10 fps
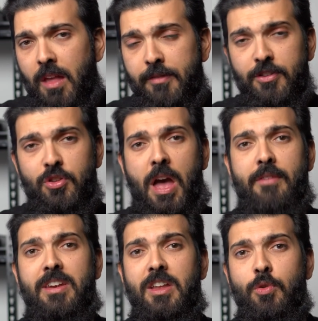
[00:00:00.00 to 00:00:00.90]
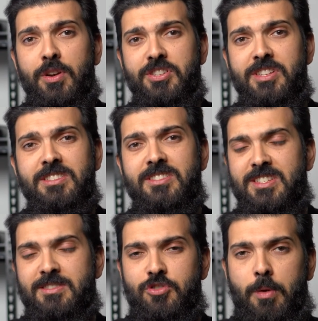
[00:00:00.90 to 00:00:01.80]
If you do have any questions,
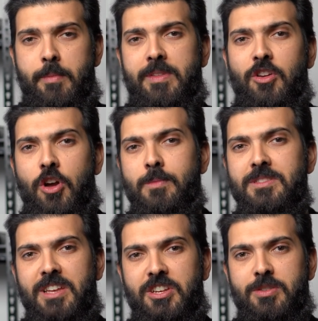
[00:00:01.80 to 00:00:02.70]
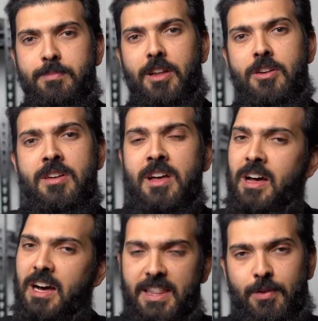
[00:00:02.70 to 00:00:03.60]
just drop them in the comment section below.
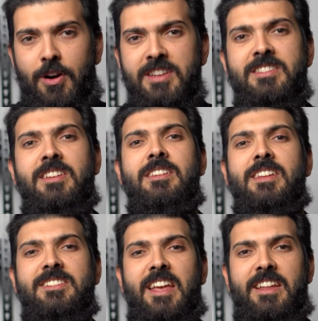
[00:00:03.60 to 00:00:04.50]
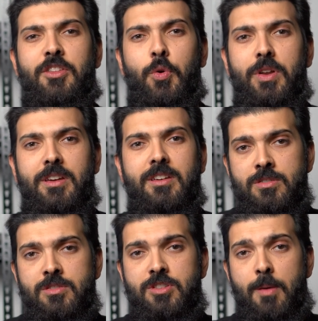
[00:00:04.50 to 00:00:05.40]
Otherwise, let's get into it.
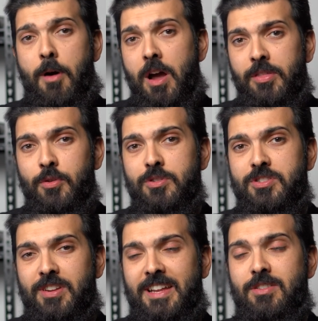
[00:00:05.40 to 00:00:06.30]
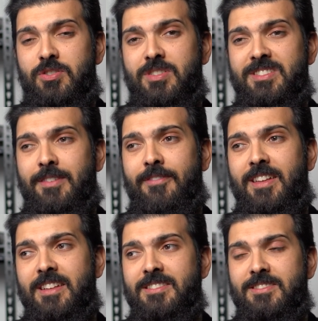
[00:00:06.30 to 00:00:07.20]
So my thoughts on industry
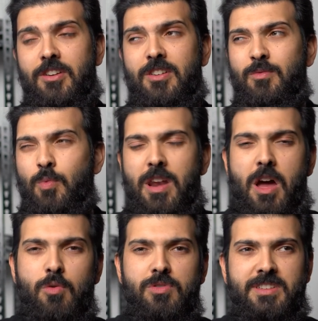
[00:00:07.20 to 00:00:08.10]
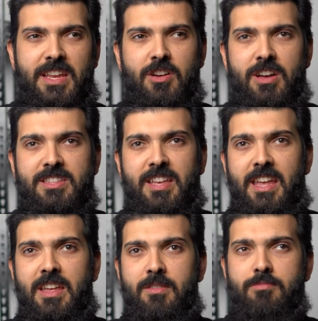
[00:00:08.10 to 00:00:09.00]
certificates. So when I was in
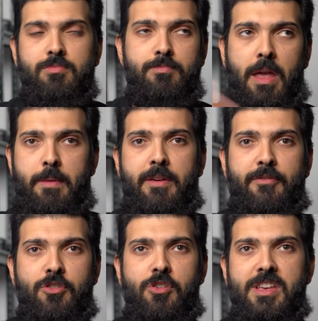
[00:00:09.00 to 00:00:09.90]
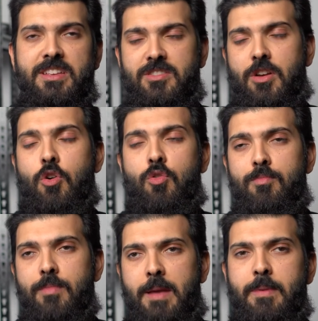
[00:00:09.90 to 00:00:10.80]
IT maybe a few years ago, or
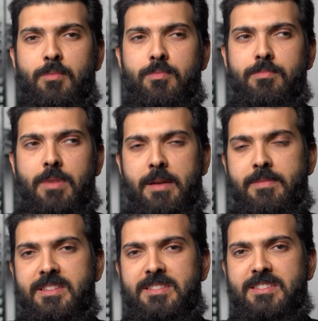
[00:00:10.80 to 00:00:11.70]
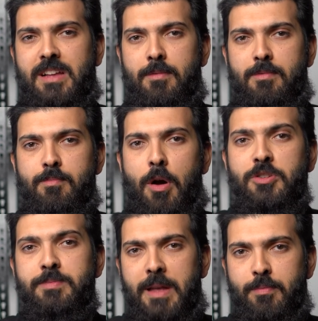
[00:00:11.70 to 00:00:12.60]
maybe this is
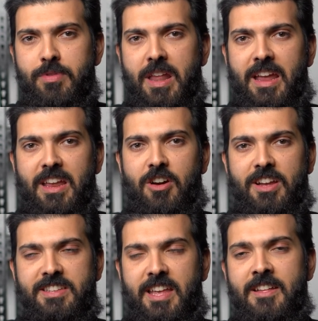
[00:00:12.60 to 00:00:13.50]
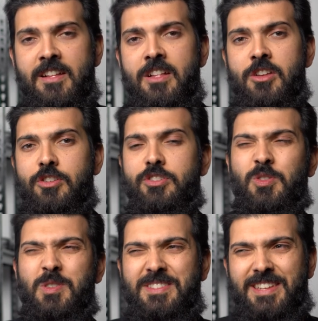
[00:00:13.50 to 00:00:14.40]
most people that are in IT, you
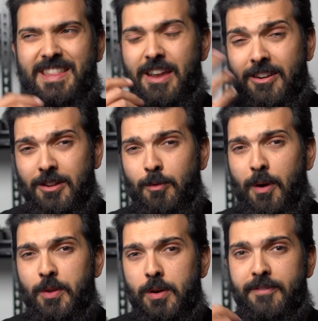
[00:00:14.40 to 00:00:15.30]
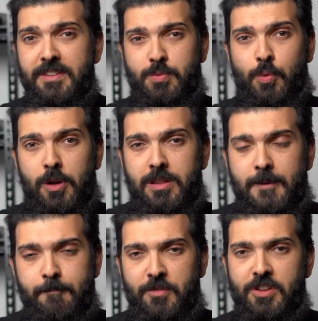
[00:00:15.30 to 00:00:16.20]
sort of sit there and you wonder if it's worth it.
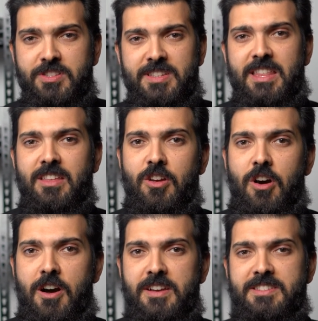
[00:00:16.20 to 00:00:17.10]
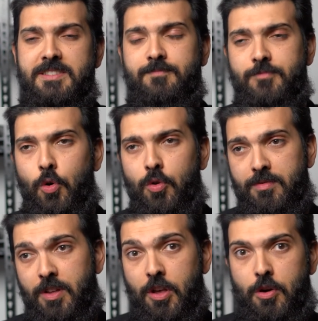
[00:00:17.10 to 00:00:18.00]
You see the guys or
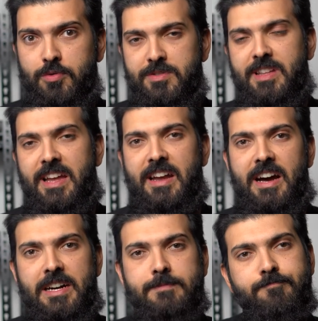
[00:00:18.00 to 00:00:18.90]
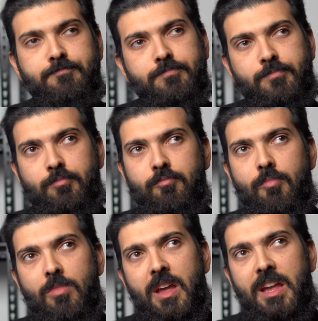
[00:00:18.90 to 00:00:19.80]
the girls that are
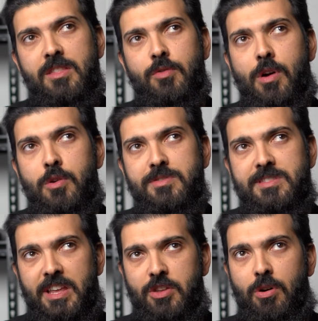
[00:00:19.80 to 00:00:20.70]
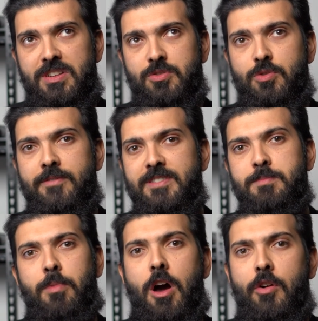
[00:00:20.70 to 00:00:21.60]
in the roles that you are sort of
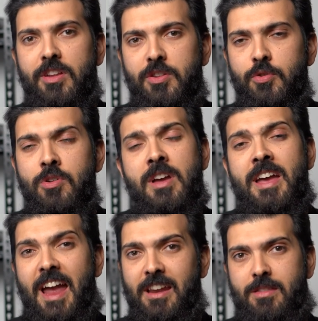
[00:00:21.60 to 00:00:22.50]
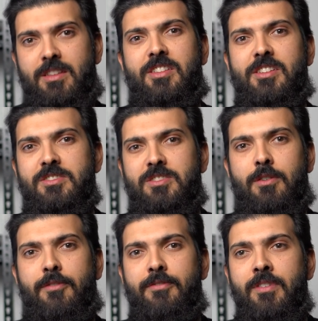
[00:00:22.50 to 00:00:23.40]
aspiring to, and you think to
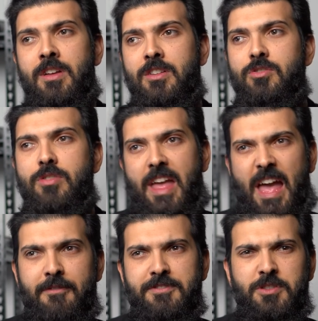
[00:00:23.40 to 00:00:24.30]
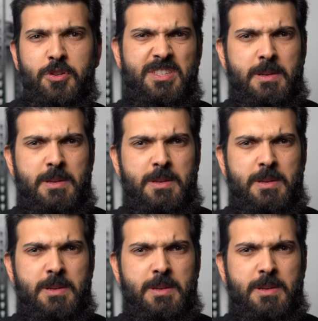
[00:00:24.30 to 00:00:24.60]
yourself, do they have certs?